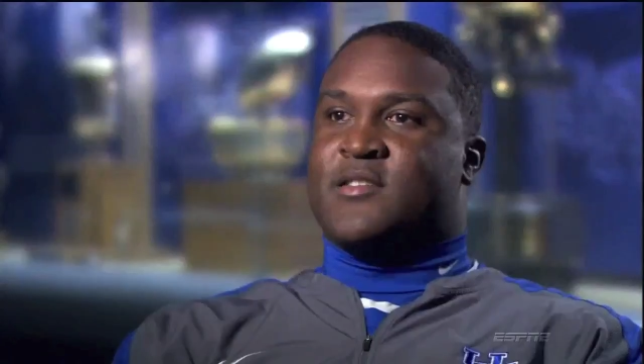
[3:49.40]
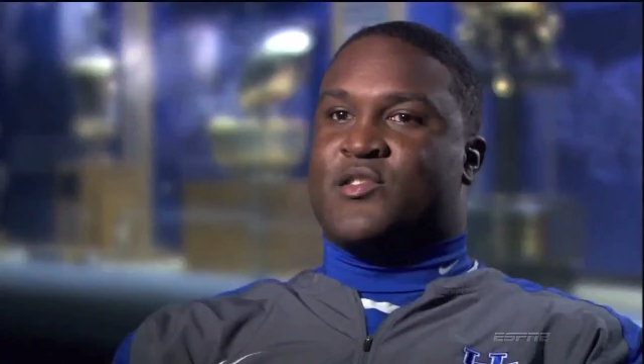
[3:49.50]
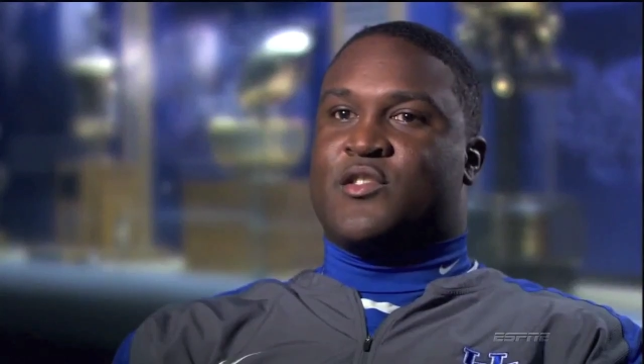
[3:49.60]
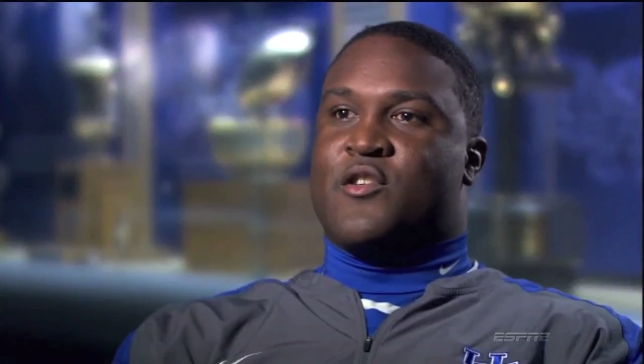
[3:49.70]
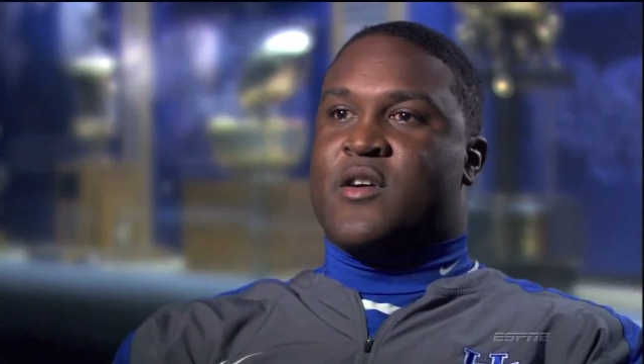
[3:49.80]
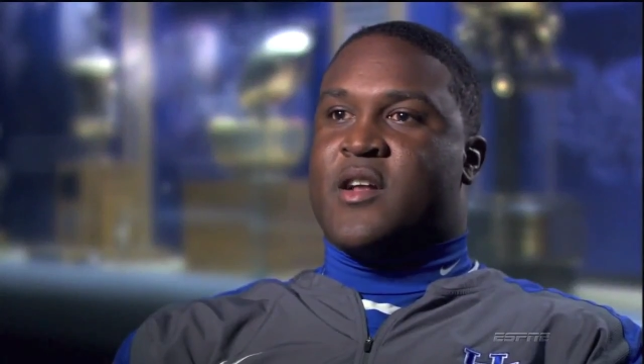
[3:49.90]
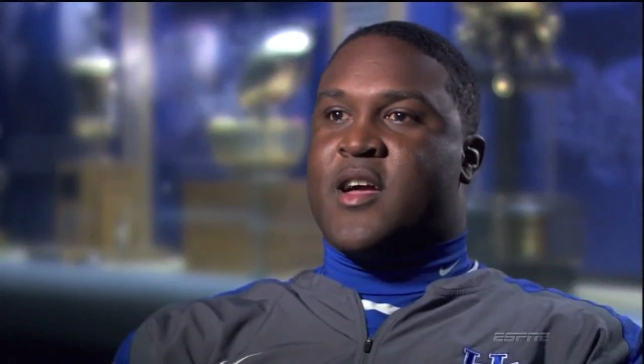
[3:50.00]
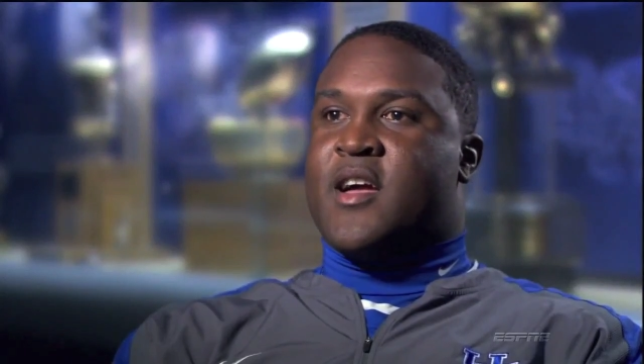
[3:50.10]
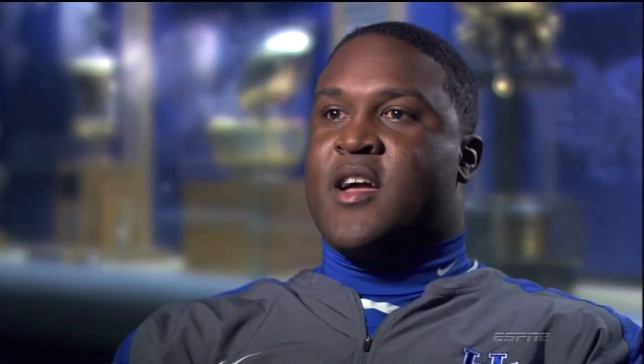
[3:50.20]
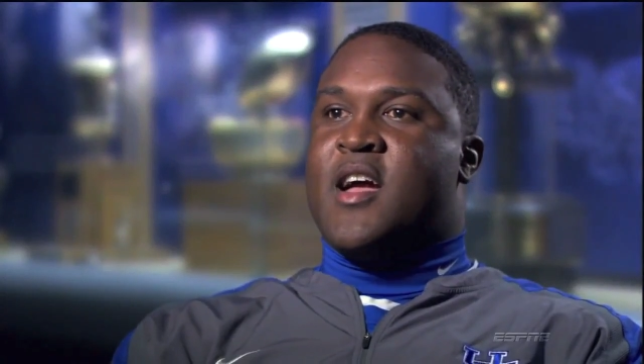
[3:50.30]
a story
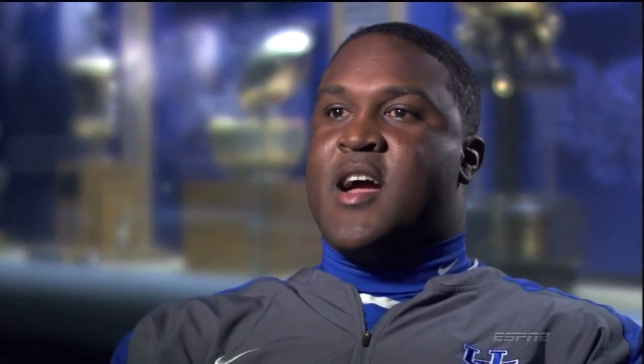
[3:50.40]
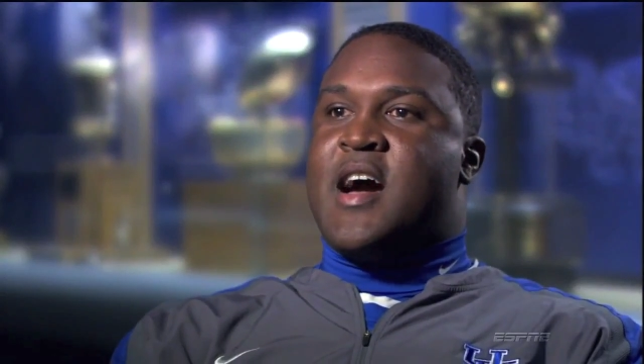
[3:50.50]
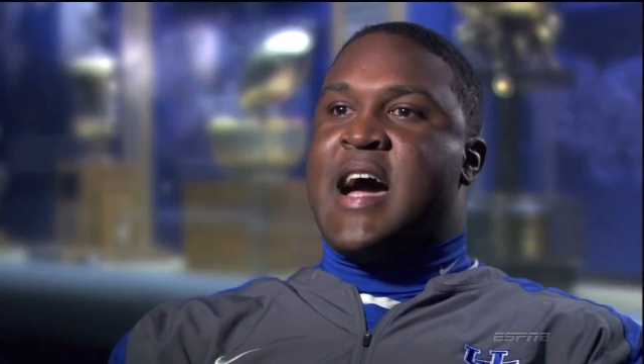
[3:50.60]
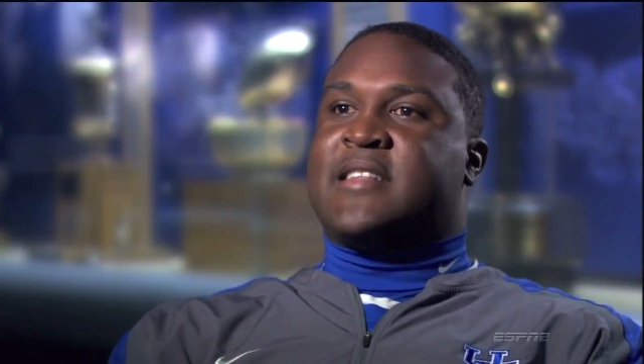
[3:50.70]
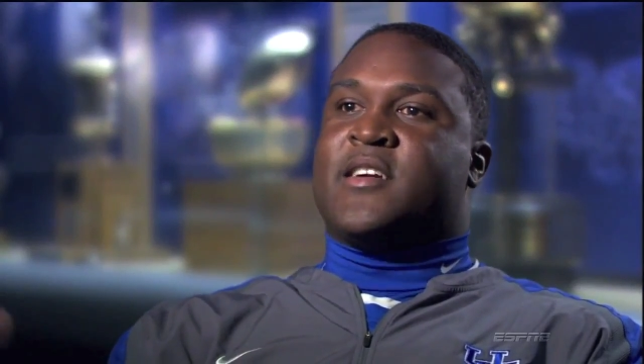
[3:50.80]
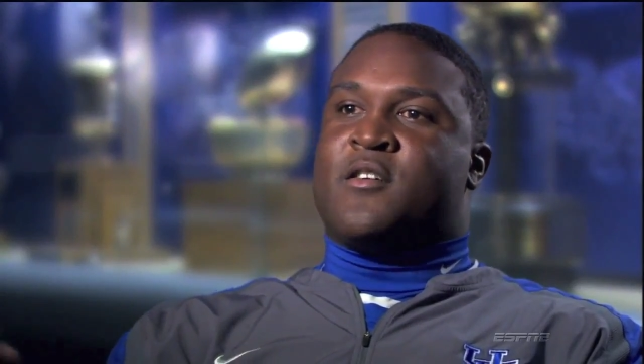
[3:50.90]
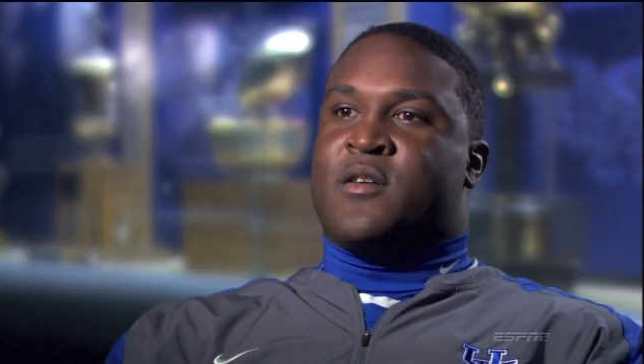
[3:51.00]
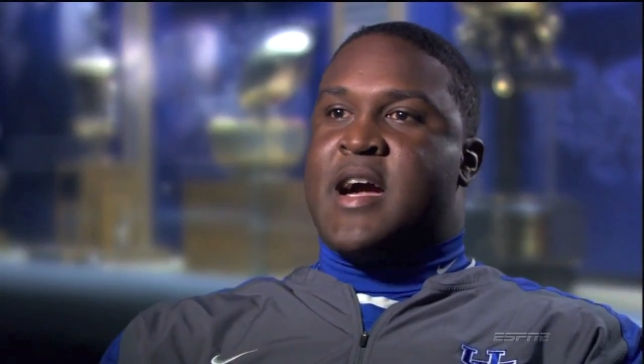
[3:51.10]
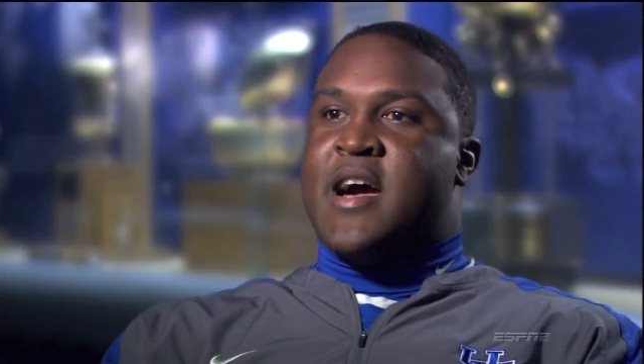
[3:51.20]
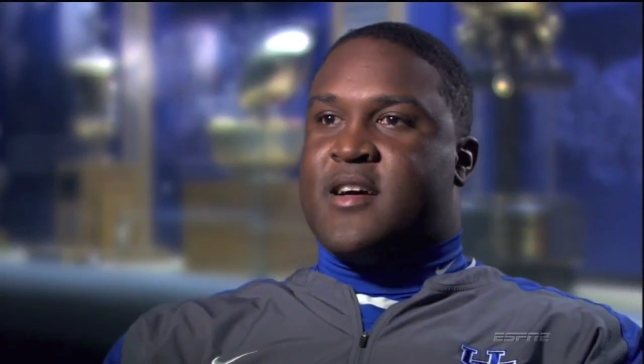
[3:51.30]
that I tell
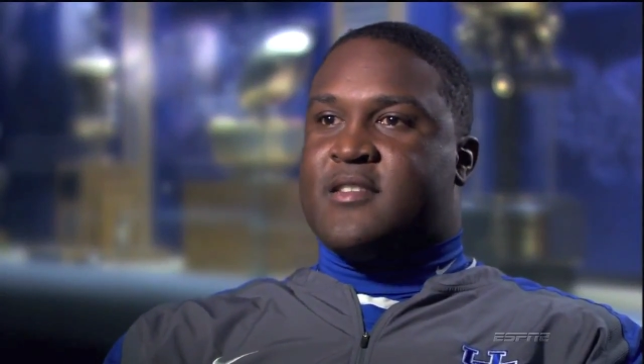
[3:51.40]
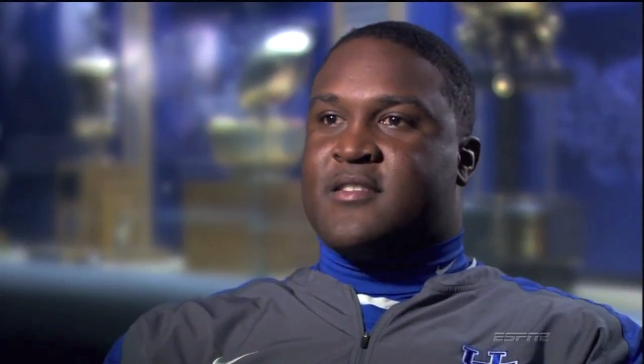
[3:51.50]
guys.